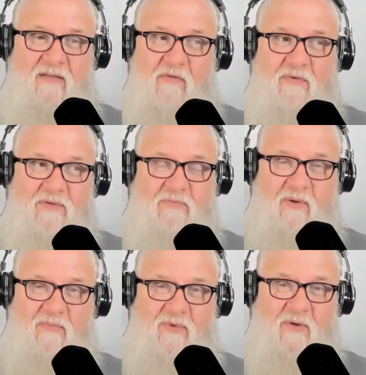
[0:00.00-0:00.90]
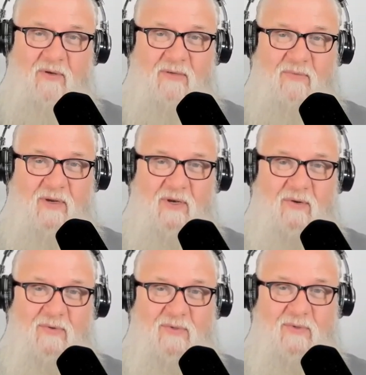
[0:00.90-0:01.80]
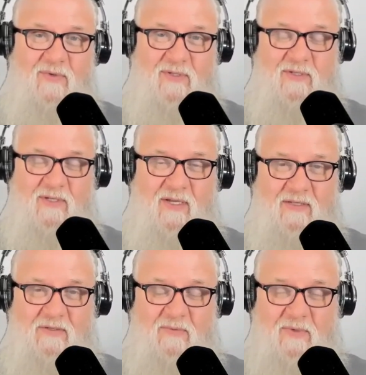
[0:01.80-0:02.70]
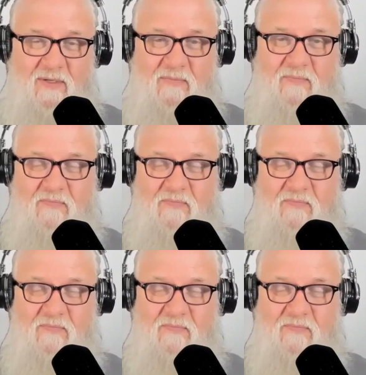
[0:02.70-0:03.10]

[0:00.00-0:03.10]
never was a problem going somewhere new. It was always exciting to me.